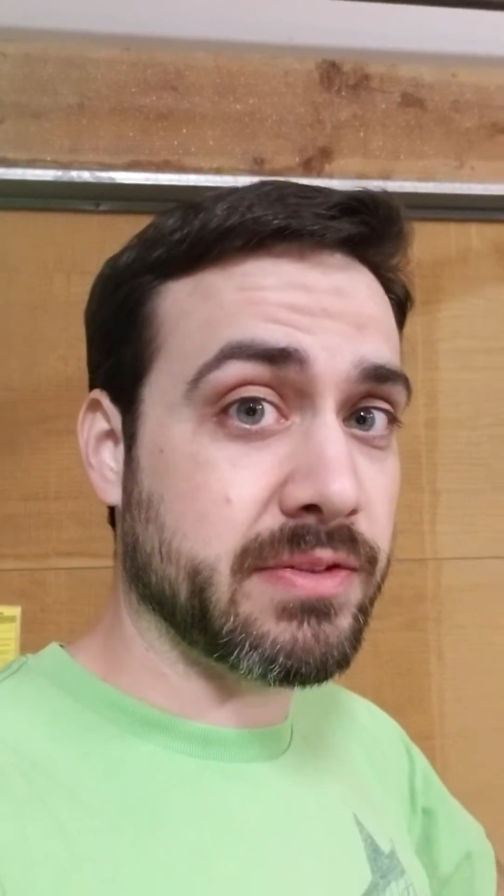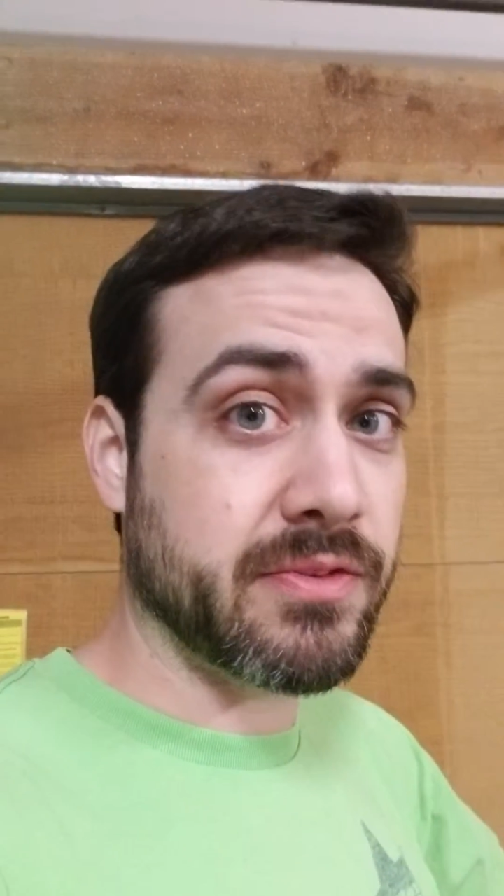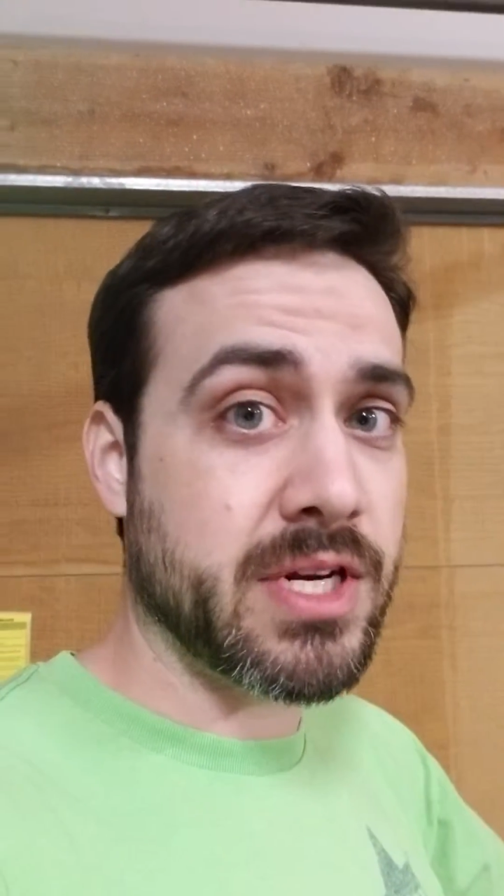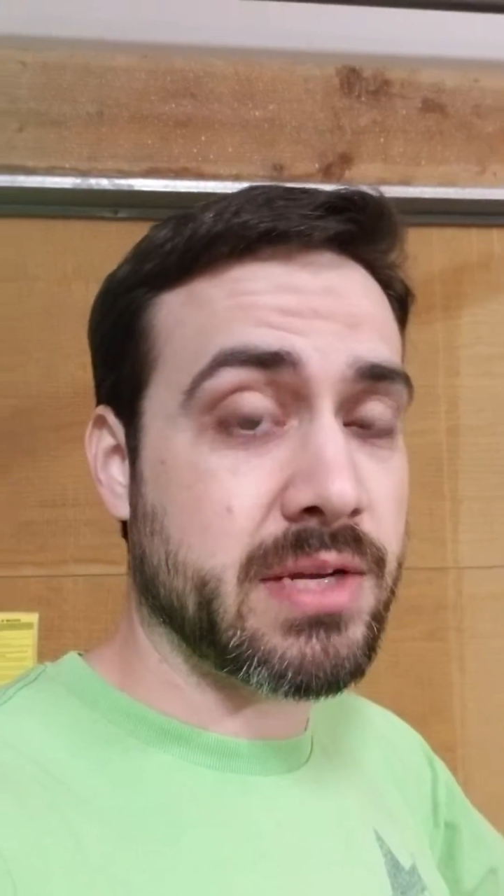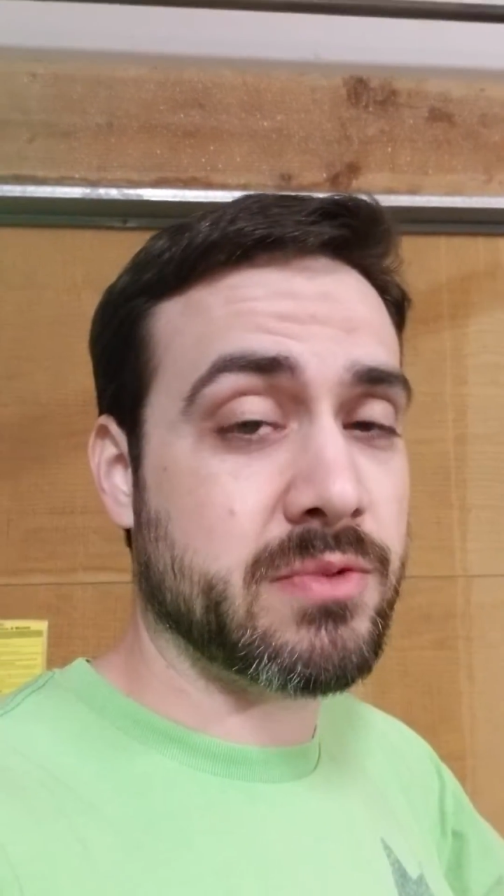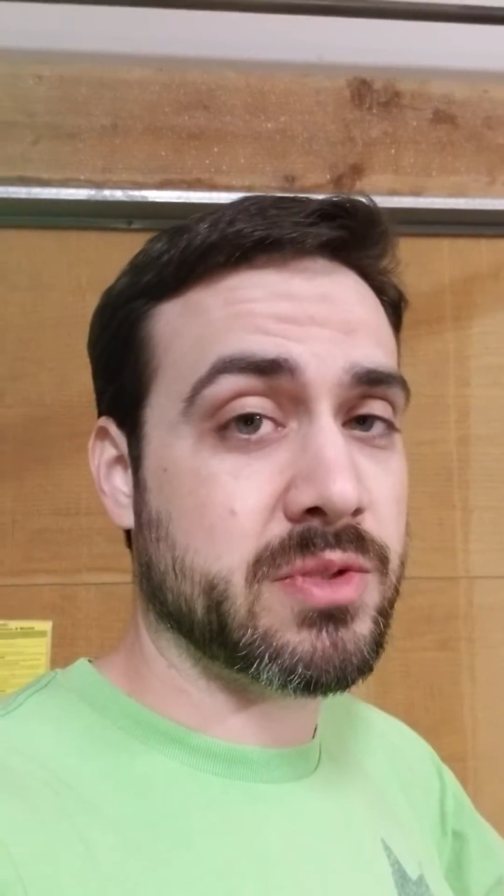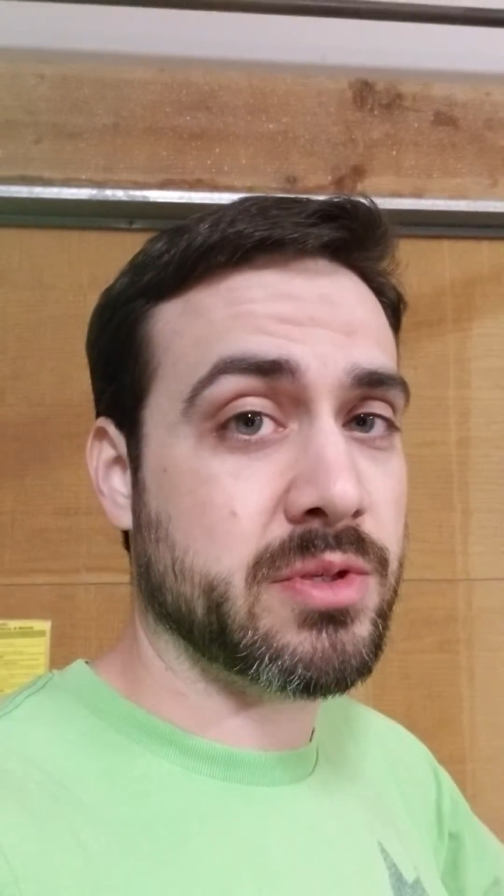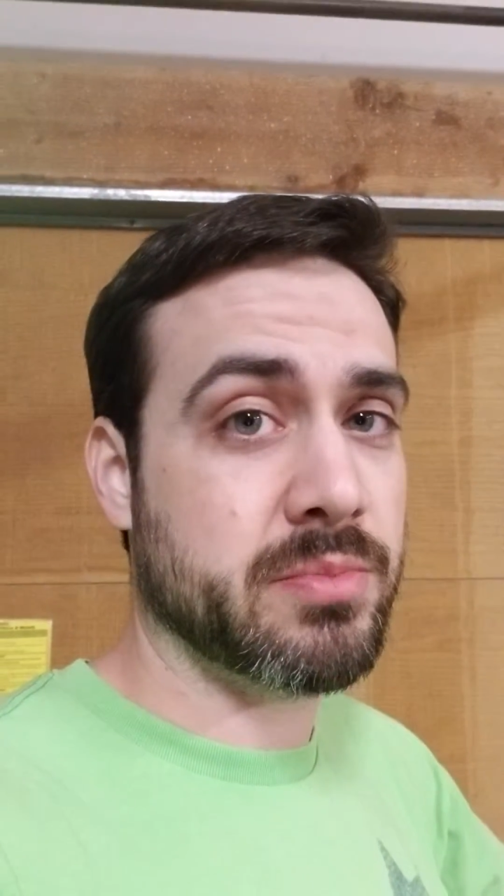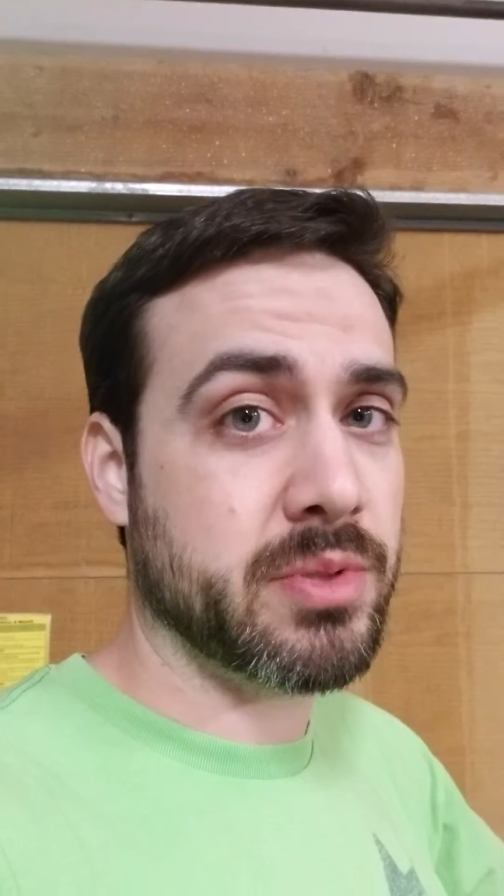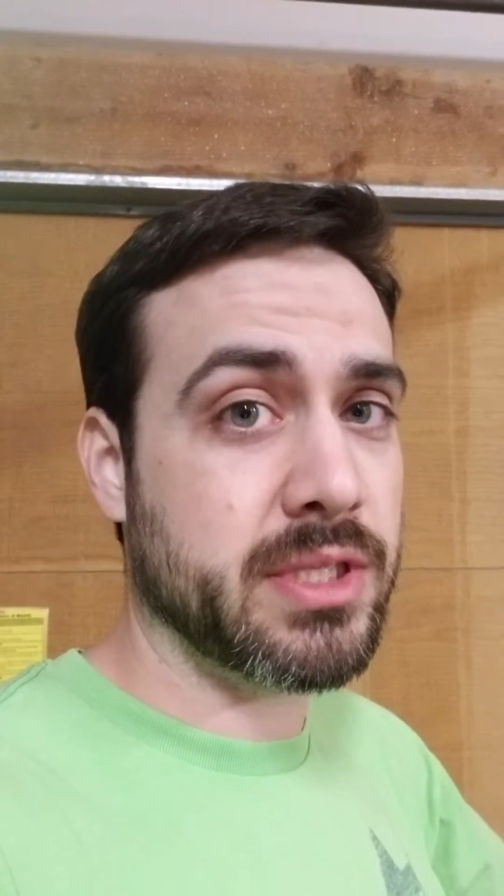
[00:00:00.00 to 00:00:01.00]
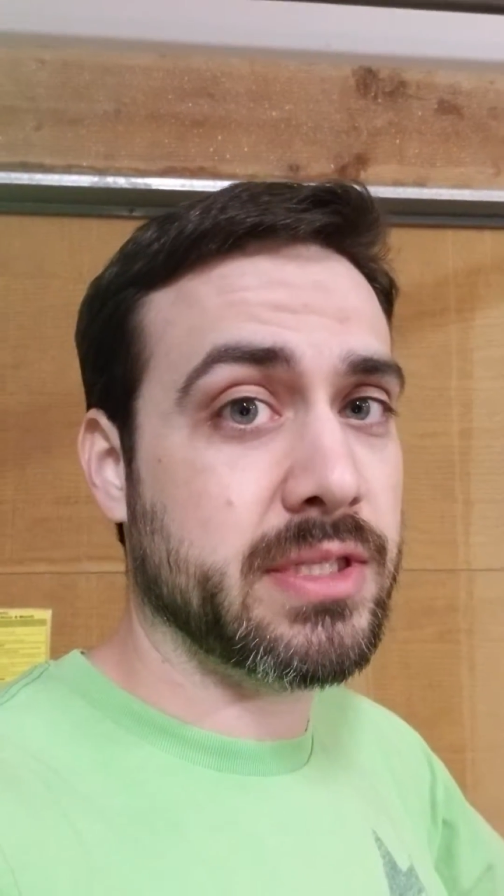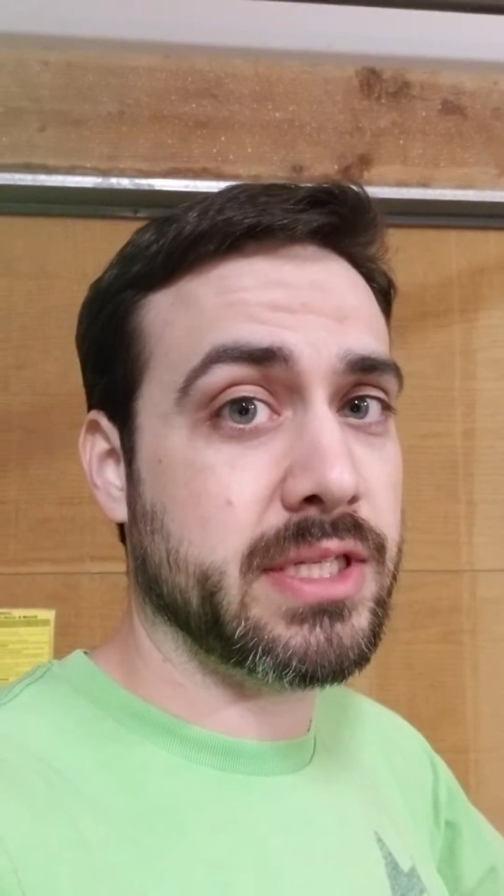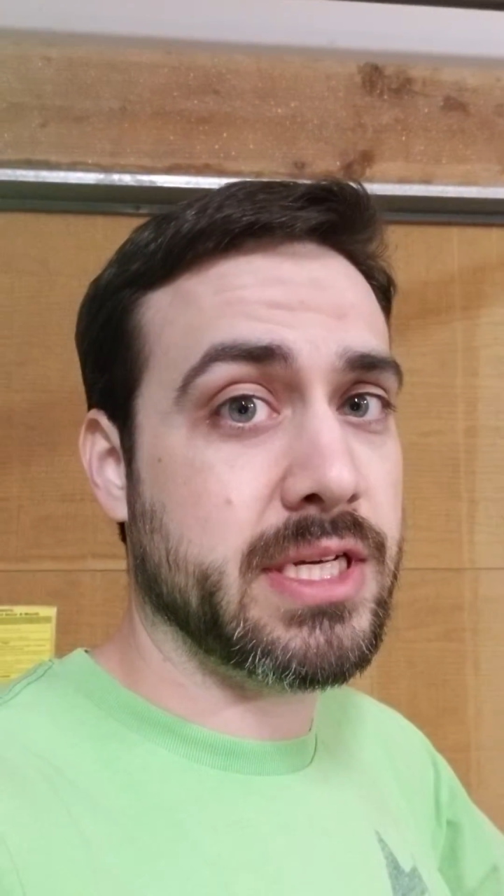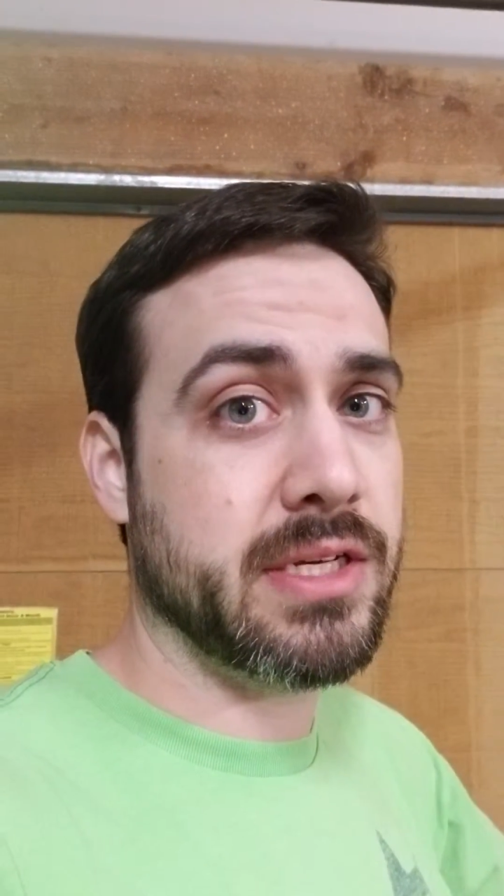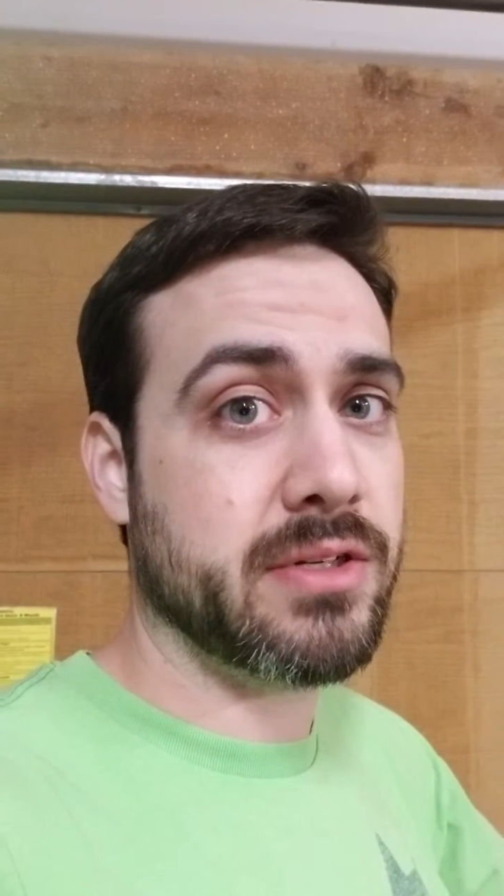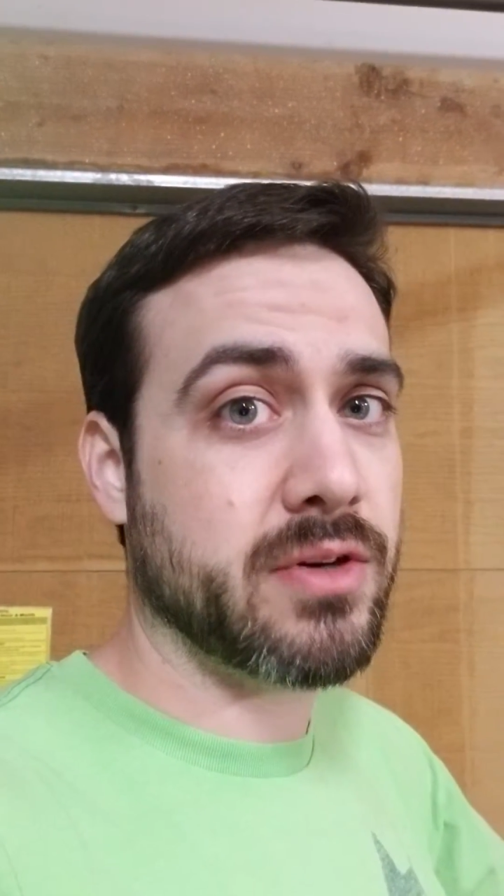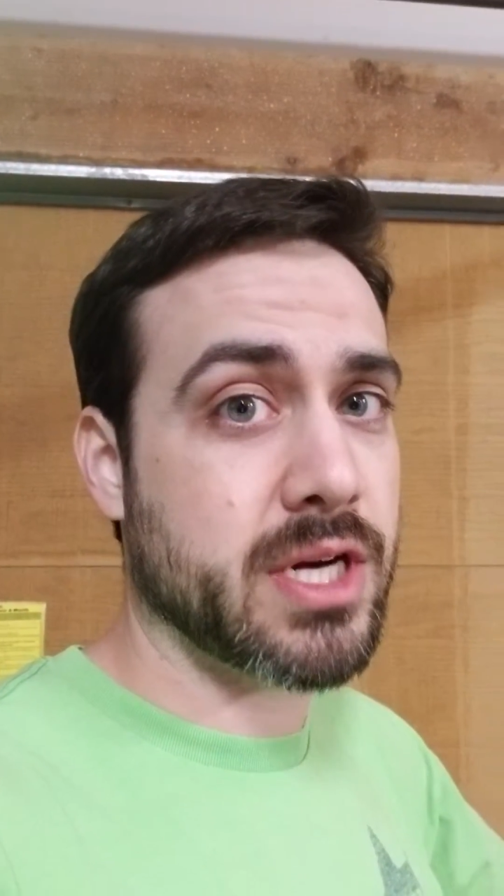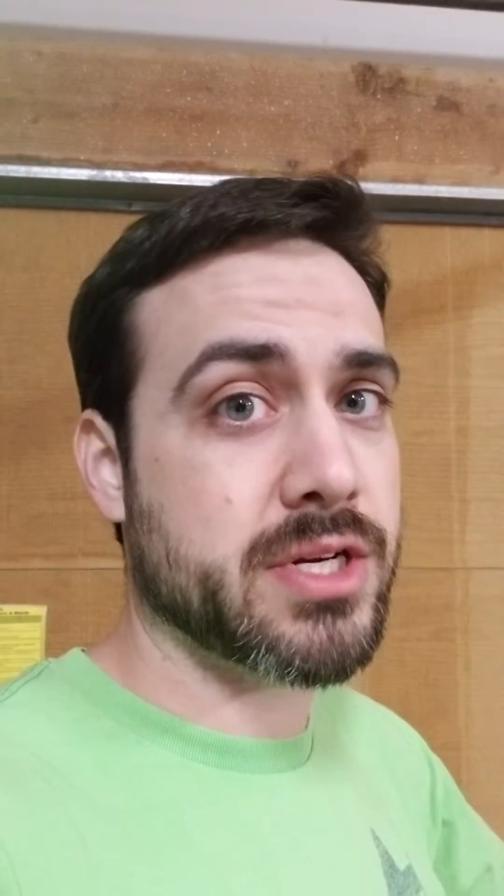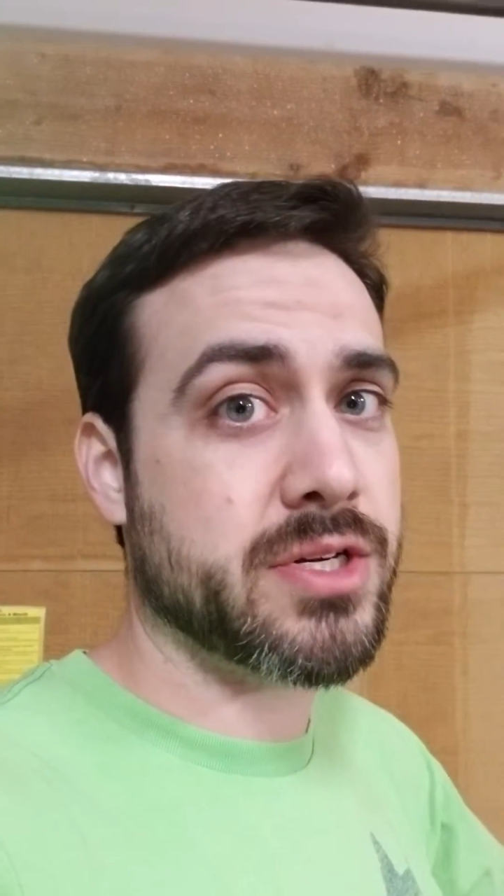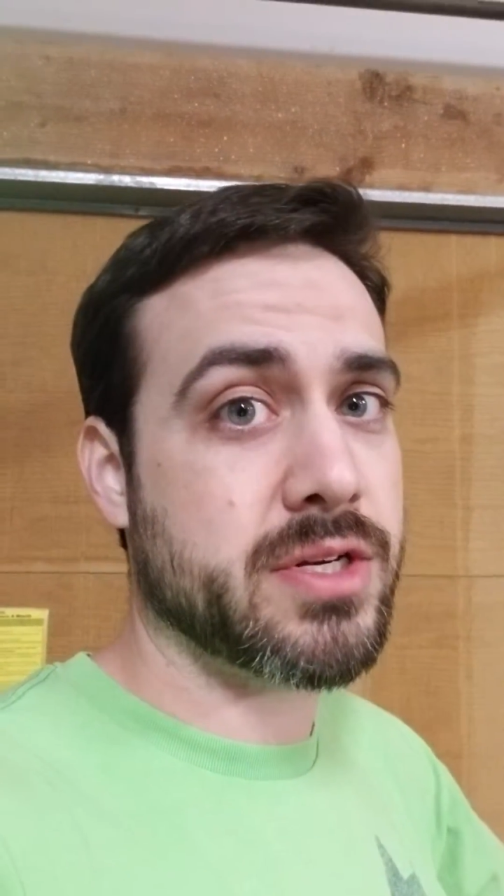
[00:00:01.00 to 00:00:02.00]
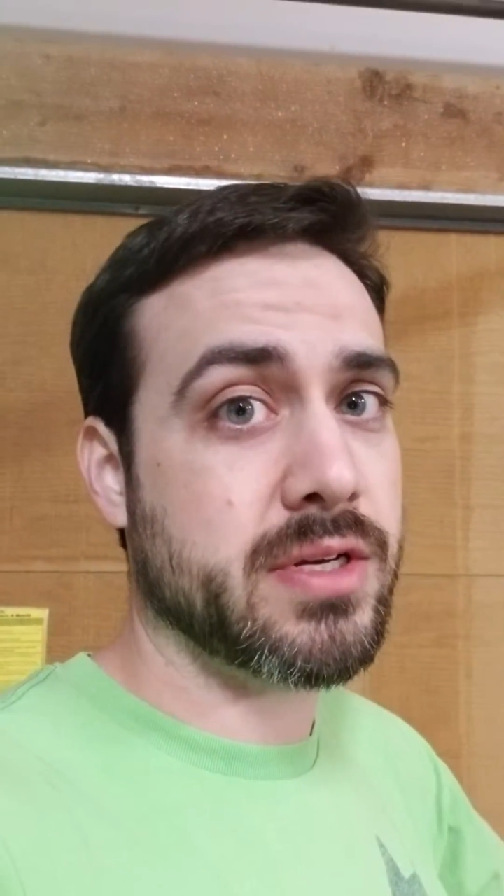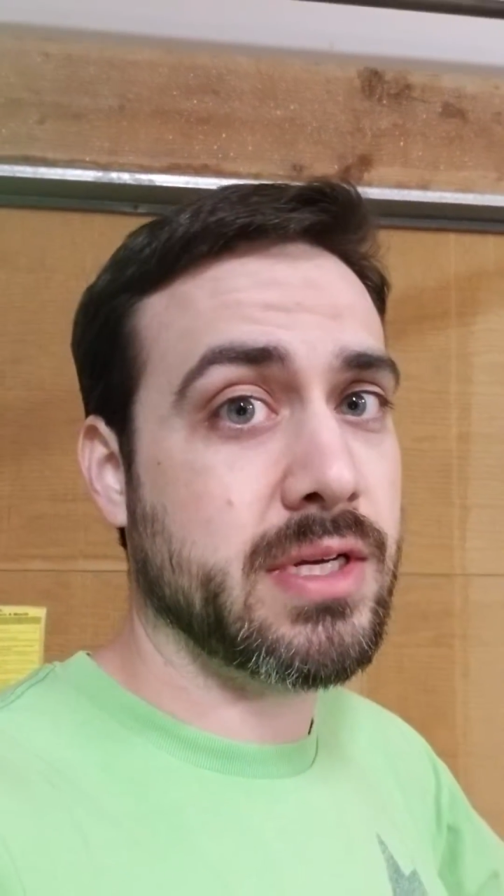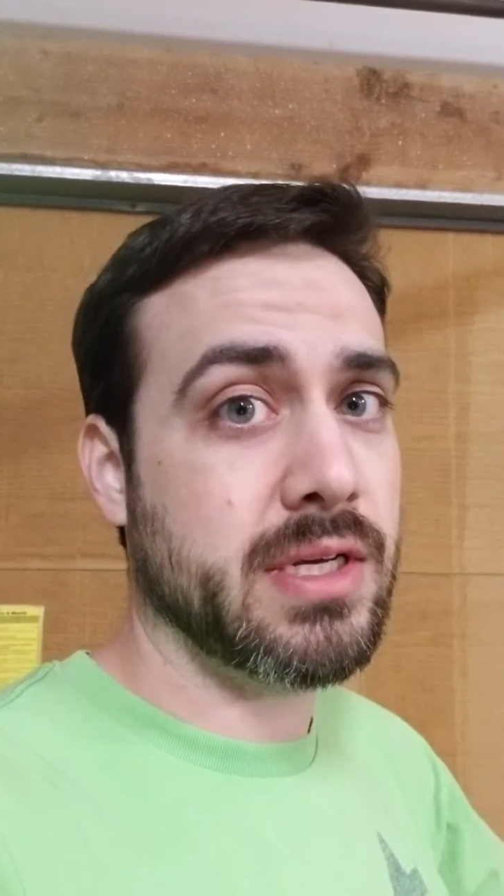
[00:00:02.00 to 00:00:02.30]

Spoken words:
front end was completely crushed